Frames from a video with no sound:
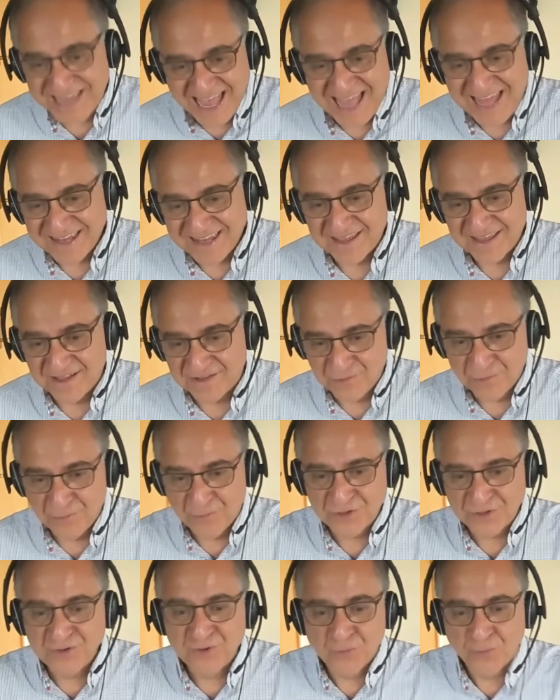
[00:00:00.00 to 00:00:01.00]
can get
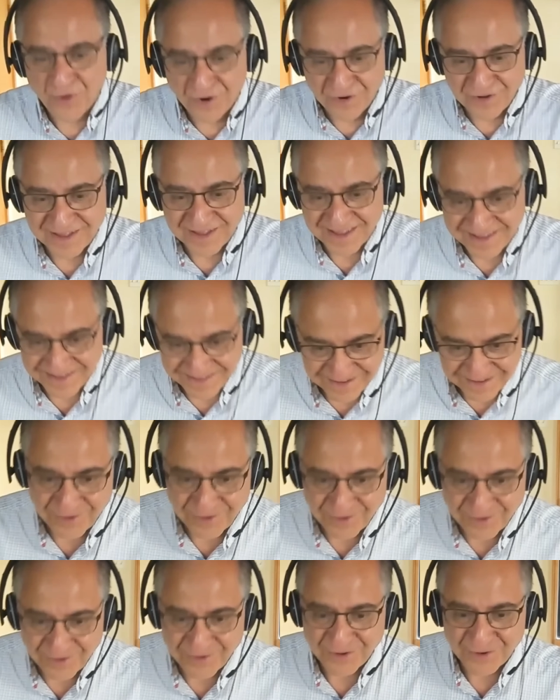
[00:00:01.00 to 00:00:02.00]
to what you want to get
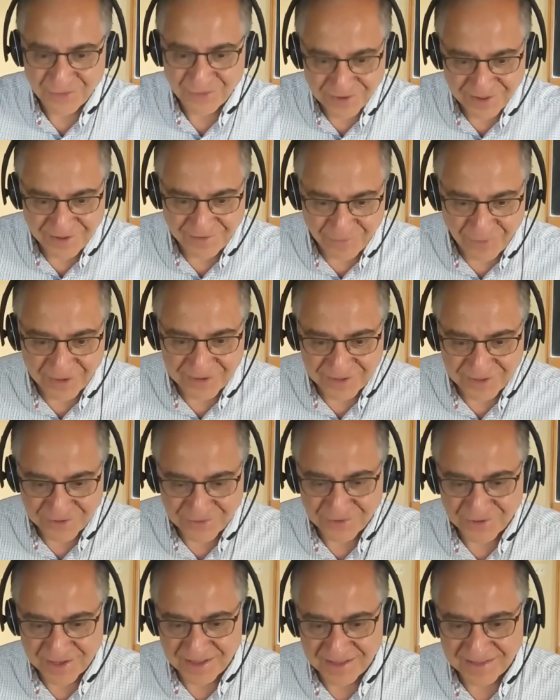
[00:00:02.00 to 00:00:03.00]
or you could have
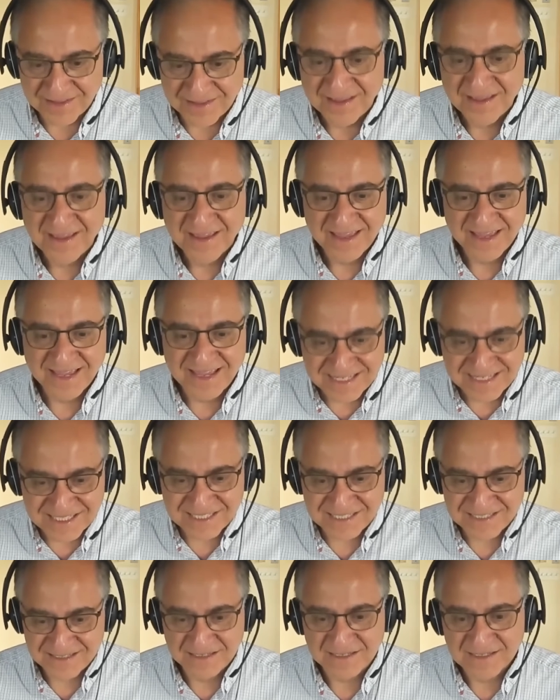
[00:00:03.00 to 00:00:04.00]
wanted to get
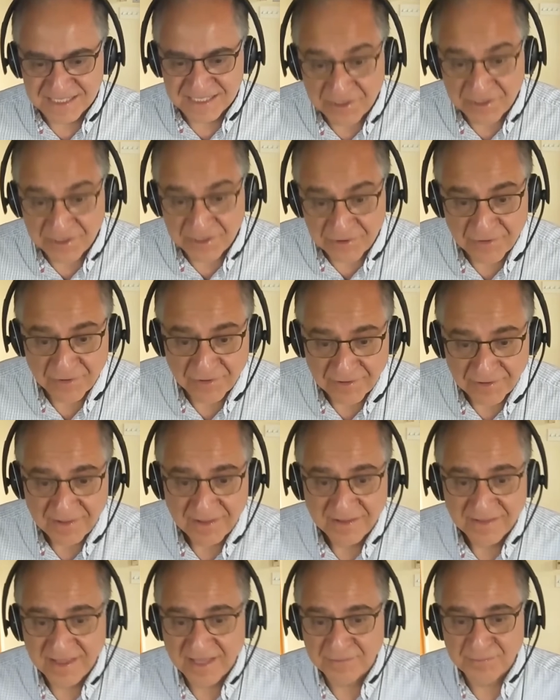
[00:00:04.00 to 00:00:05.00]
is zero.
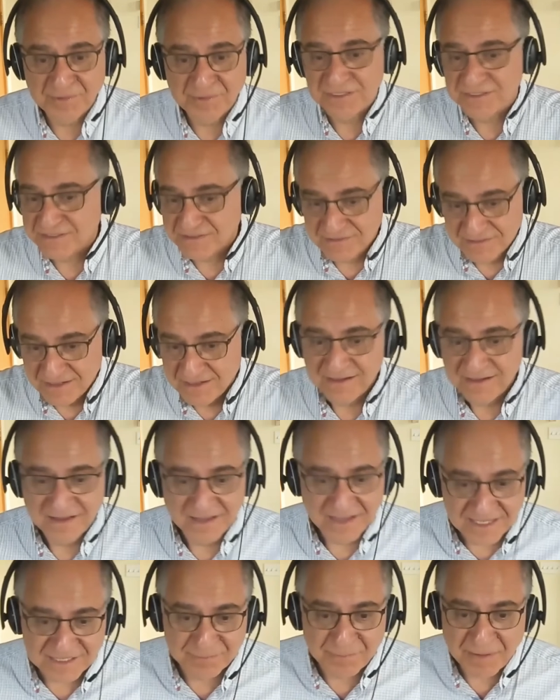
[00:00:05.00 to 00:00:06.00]
That means
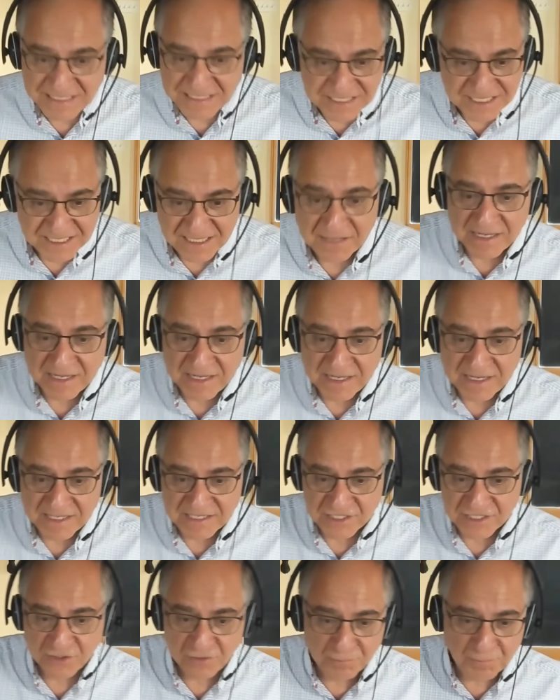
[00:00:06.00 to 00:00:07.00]
it's basically
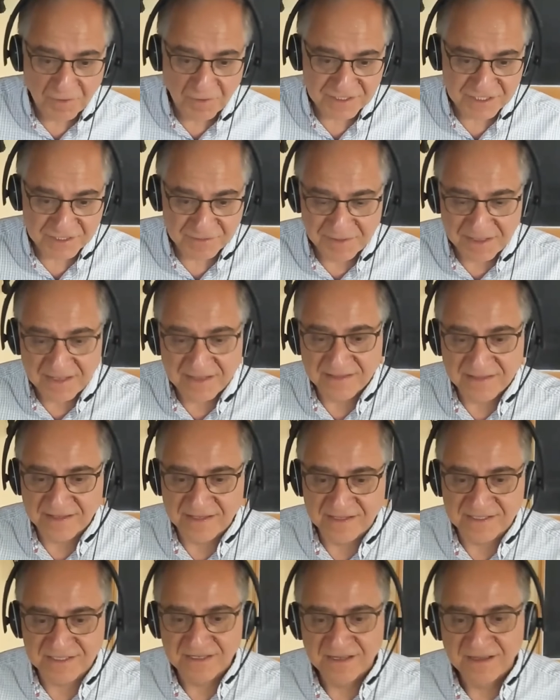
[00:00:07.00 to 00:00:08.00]
minuscule
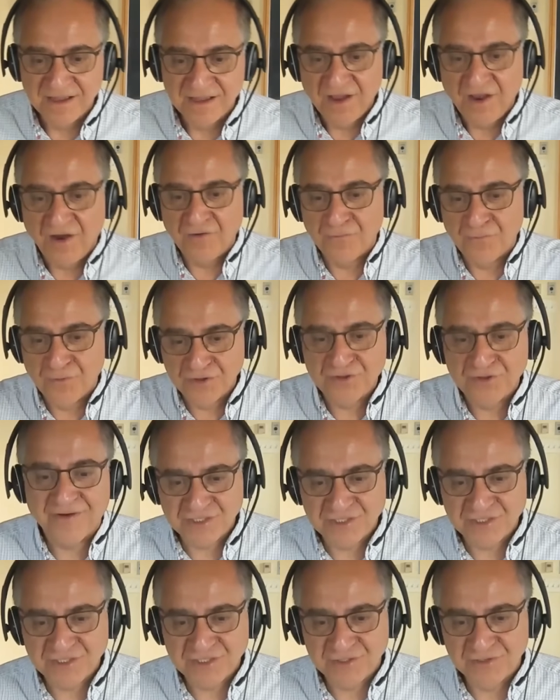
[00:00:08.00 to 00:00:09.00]
possibilities of what
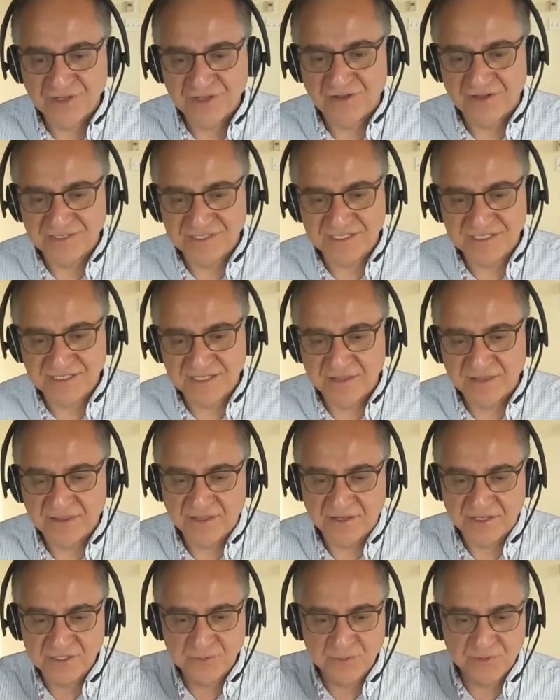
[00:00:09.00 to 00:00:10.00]
are actually
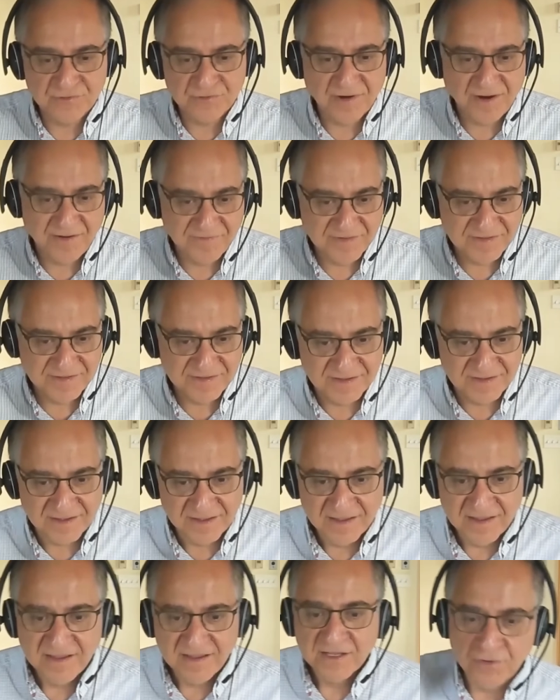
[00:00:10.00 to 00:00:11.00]
consistent theories with
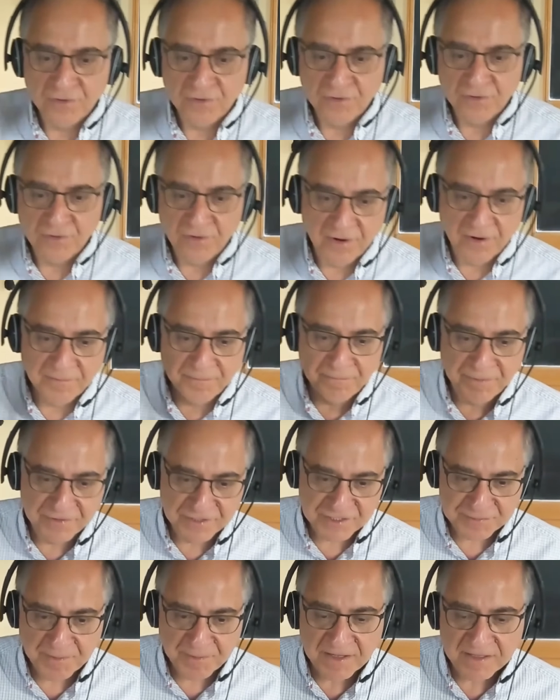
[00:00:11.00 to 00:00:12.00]
gravity. So our
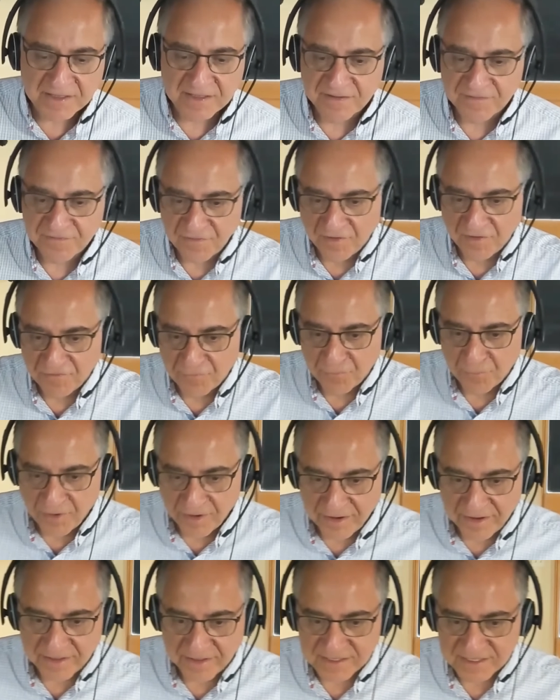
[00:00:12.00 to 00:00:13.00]
perspective of
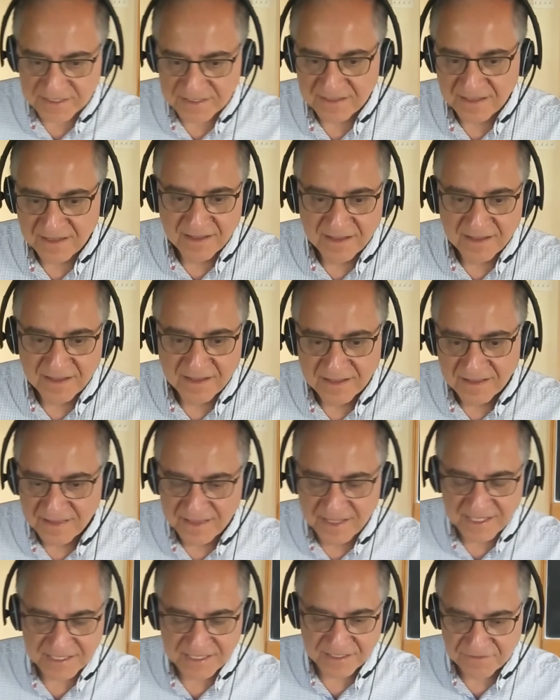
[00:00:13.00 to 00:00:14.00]
what is
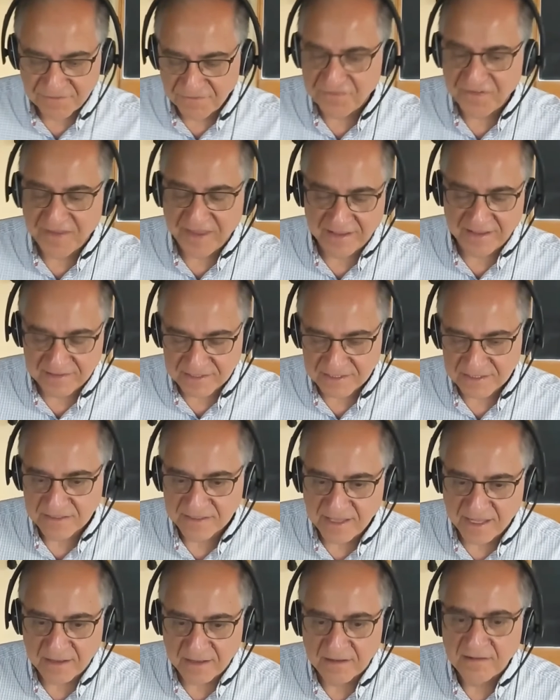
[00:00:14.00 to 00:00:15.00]
this fails.
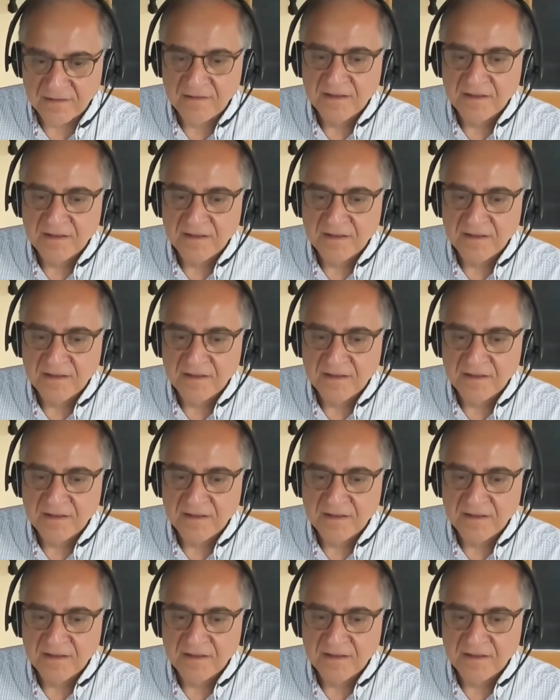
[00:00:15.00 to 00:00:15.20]
Now,